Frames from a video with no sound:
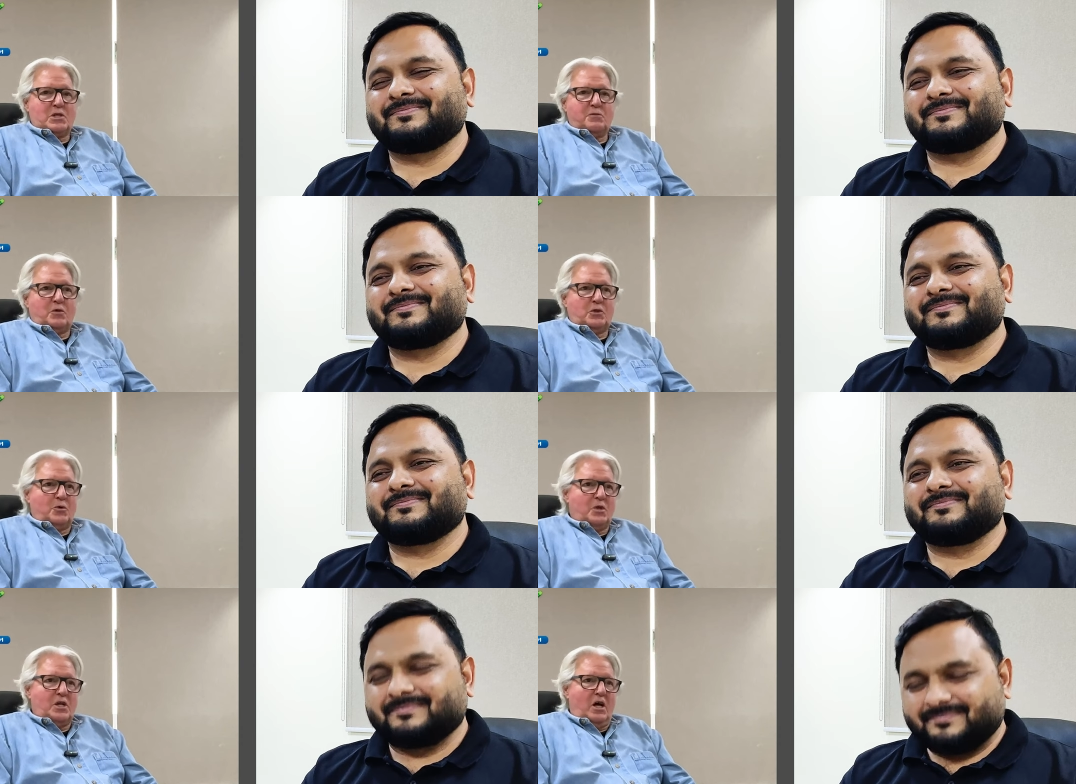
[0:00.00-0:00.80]
Speaker 1: this for
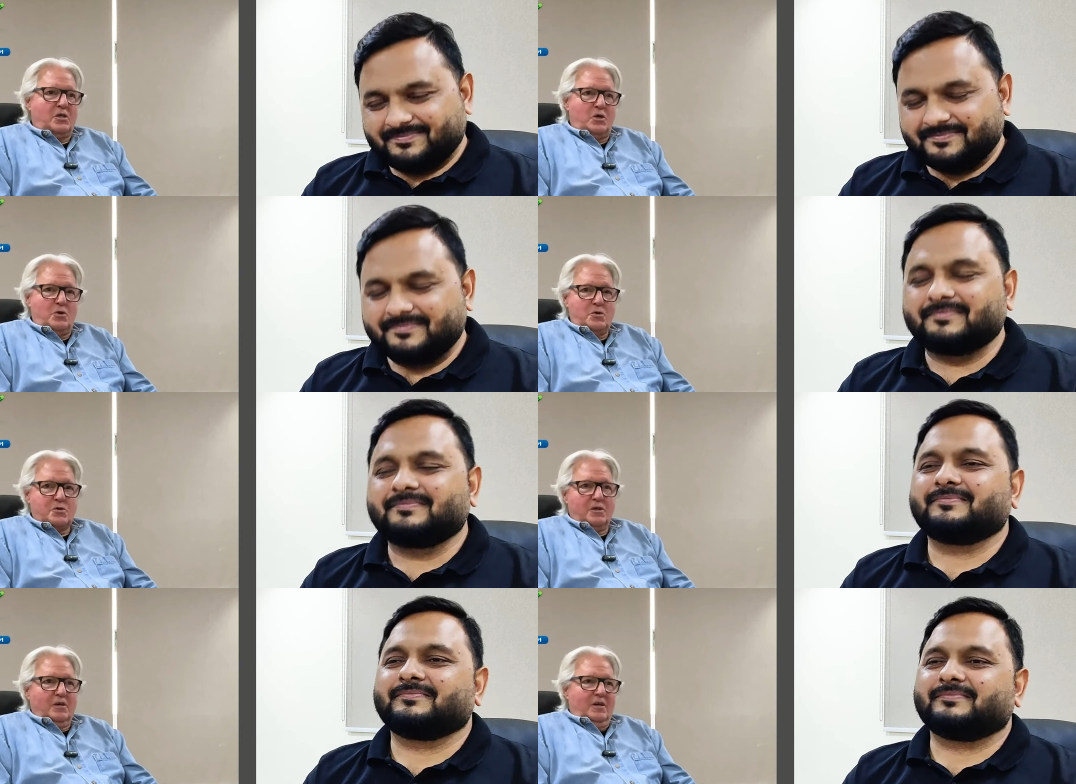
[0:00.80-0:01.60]
39
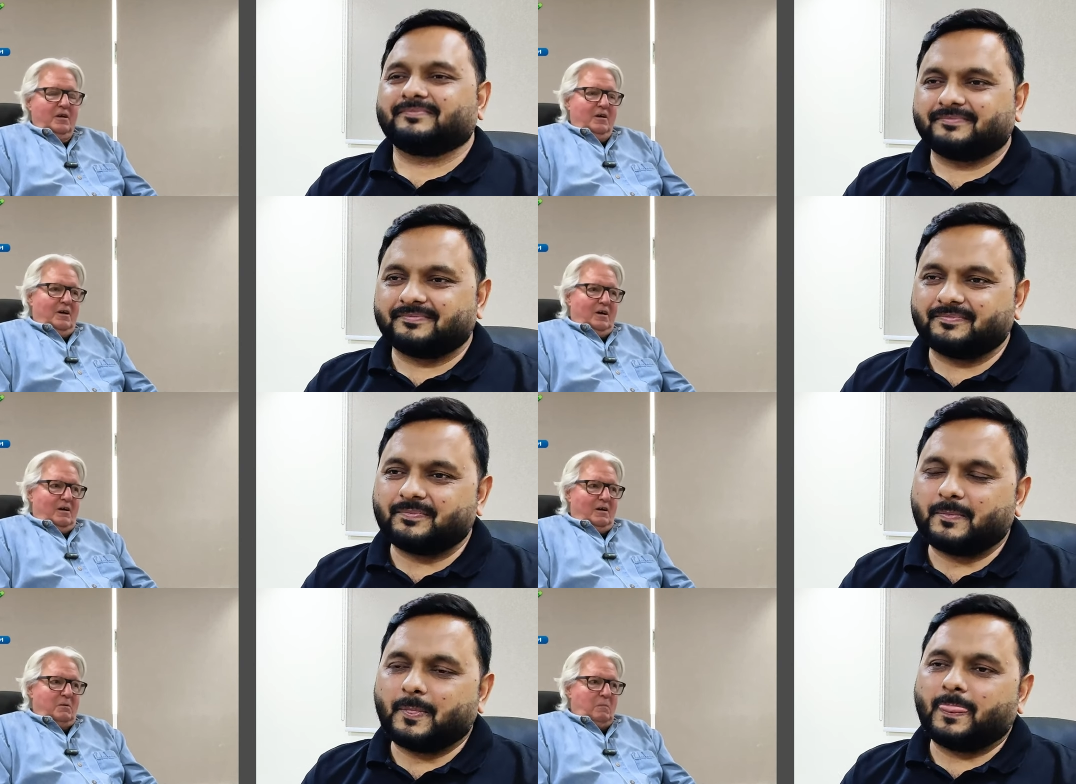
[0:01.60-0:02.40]
years.
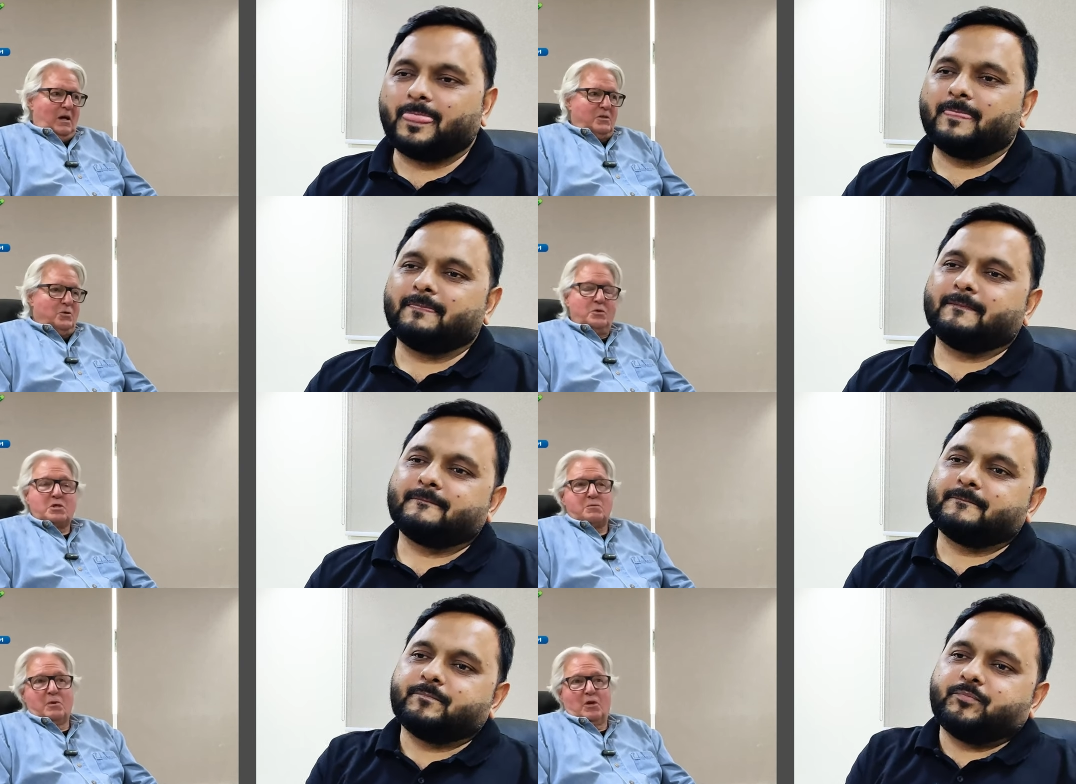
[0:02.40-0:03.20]
Um, I do
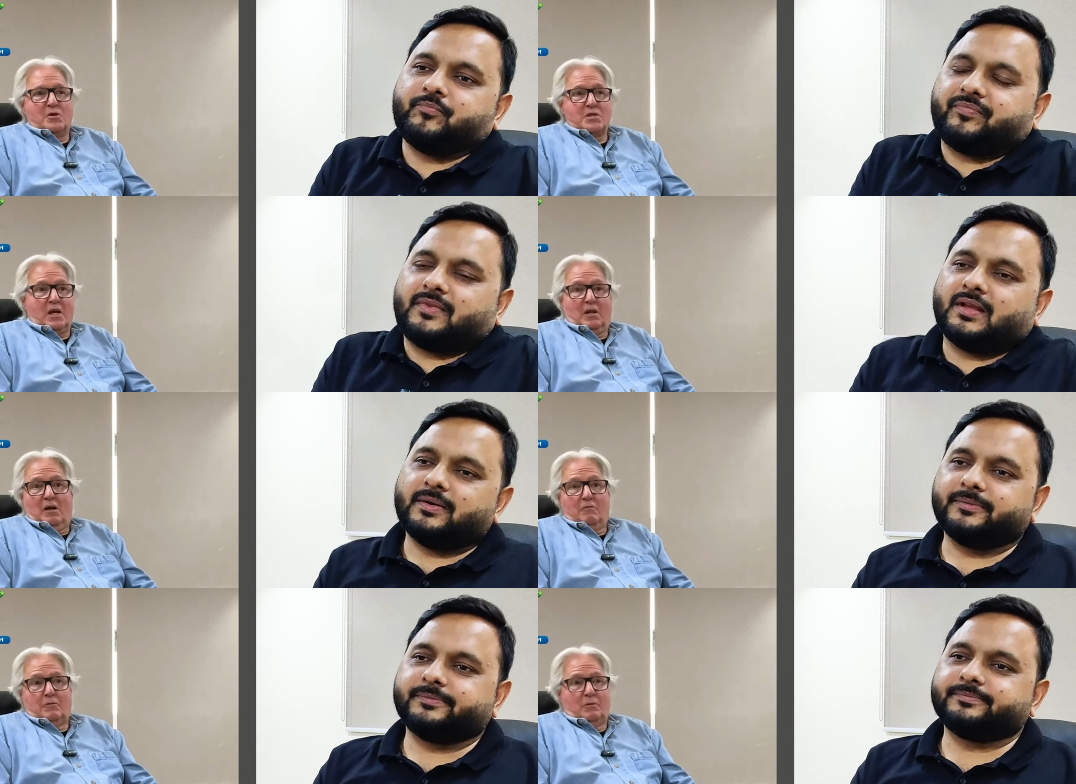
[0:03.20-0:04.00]
this because I
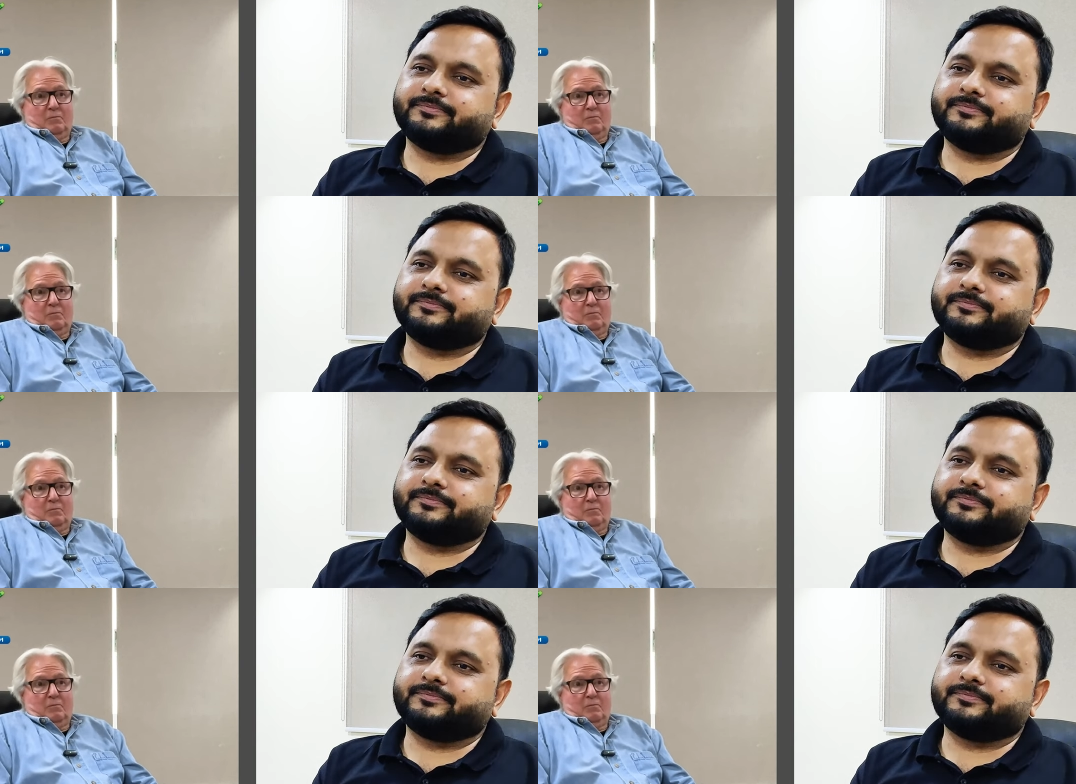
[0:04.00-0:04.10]
love